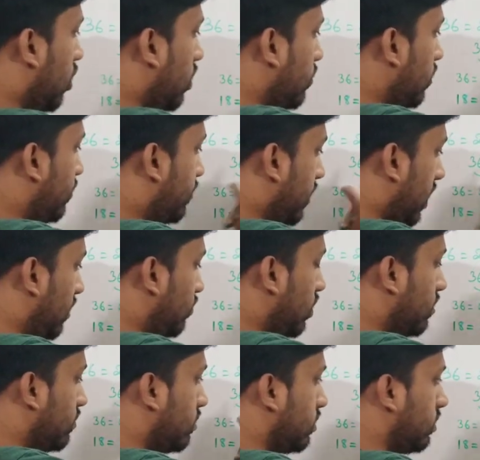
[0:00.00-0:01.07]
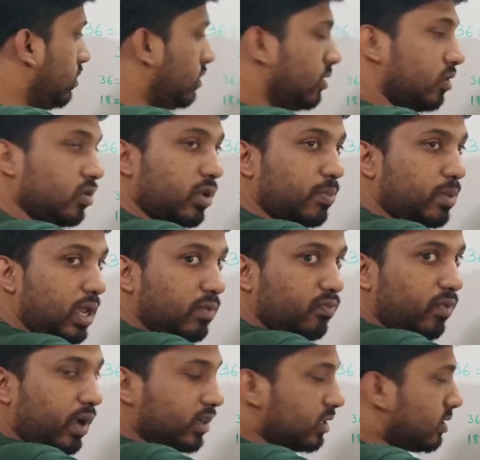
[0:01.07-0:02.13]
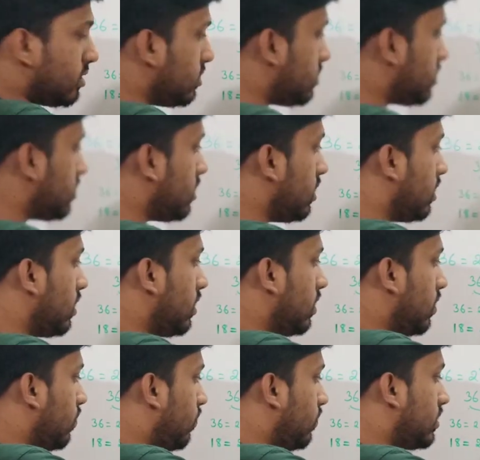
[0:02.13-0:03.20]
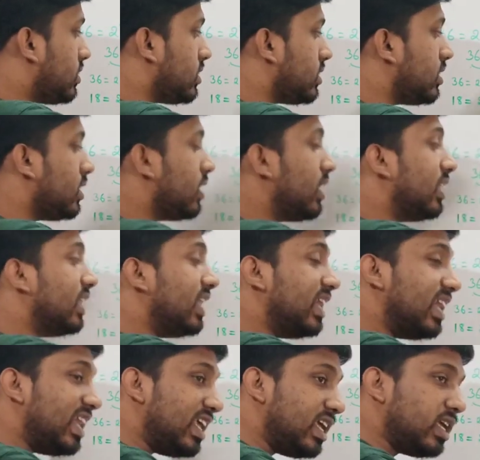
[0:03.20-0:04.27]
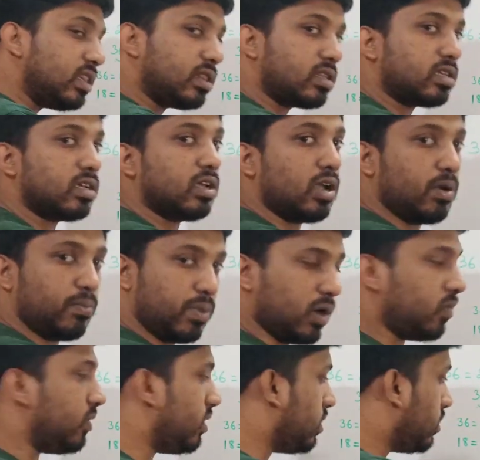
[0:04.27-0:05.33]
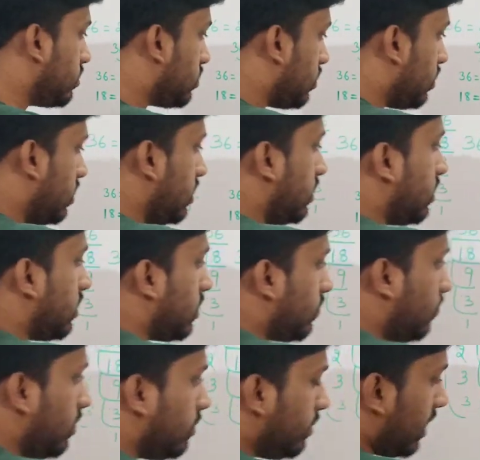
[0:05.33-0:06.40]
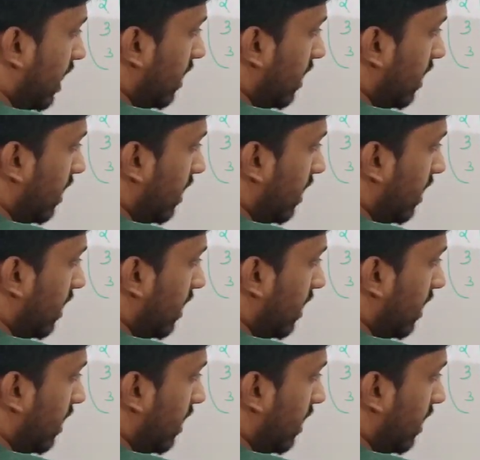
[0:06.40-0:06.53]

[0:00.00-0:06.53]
common prime number, okay, prime factors, which the least power. So here we'll be